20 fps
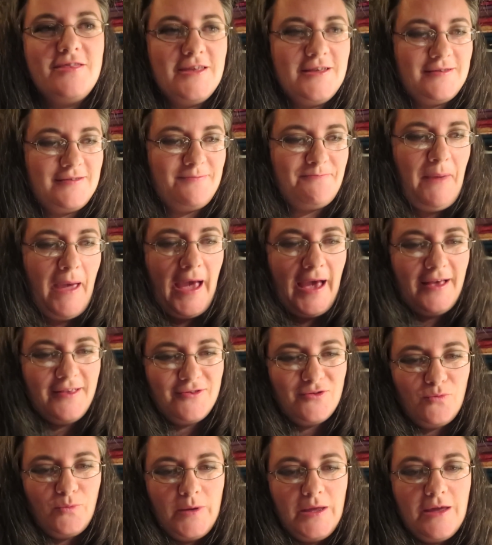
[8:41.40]
this
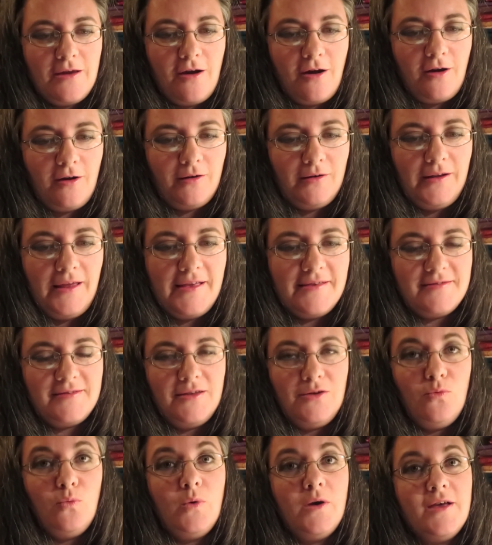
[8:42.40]
past week, our
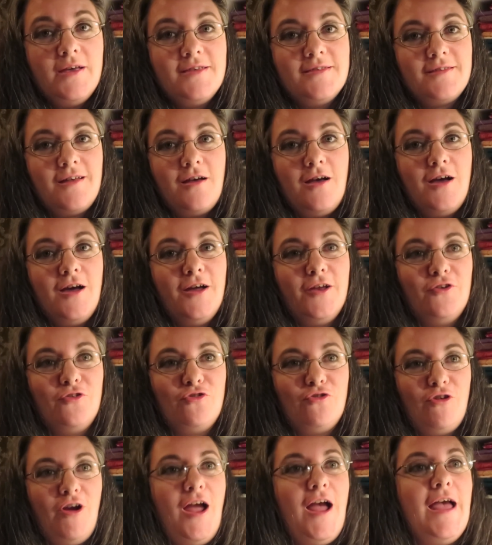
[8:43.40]
lesson was
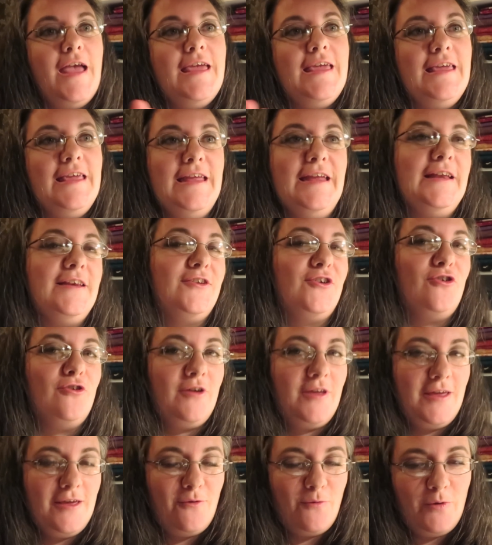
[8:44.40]
on dry heat
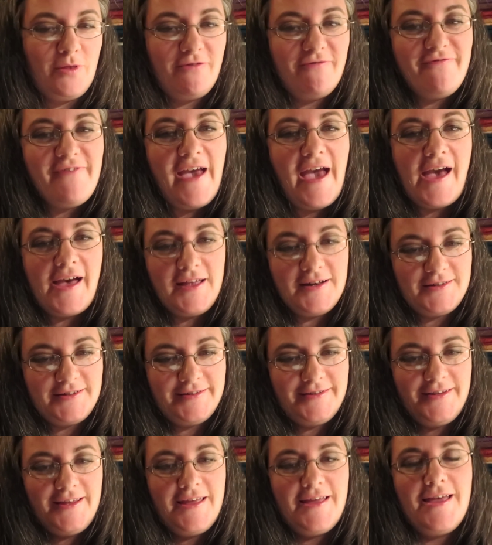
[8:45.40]
cooking with
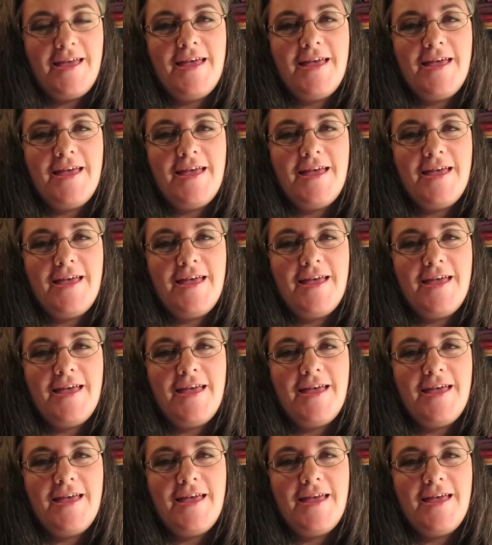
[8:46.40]
fat.